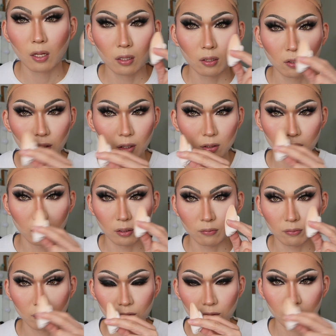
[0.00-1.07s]
Look at the
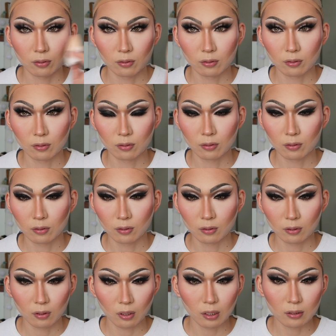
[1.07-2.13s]
difference.
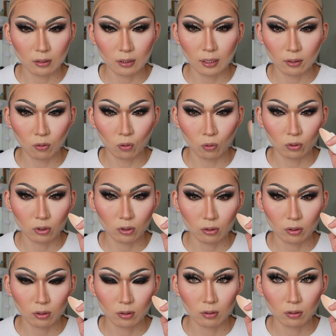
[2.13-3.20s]
Isn't that gorgeous?
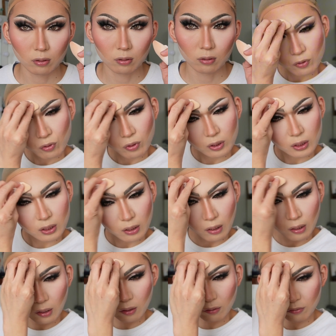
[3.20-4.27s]
Trixie
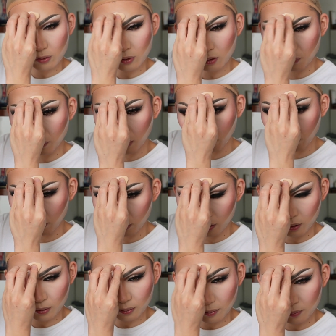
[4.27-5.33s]
loves this powder.
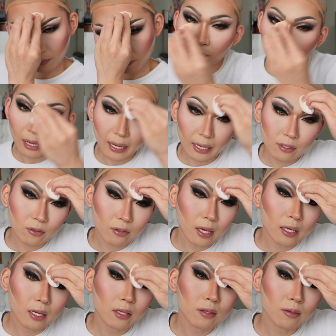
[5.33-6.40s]
I had to get
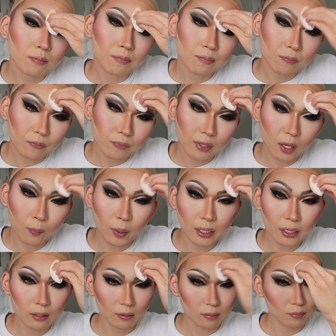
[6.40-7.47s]
it. I
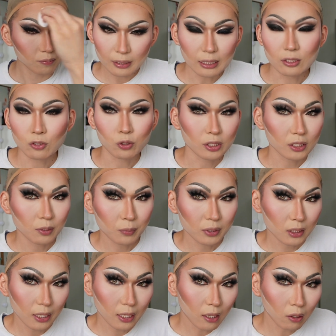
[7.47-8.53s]
mean, it's Trixie
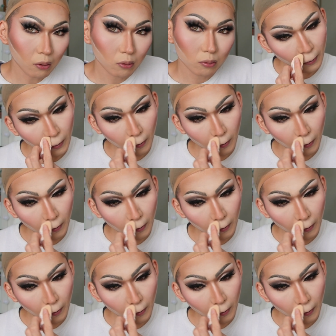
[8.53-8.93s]
Mattel.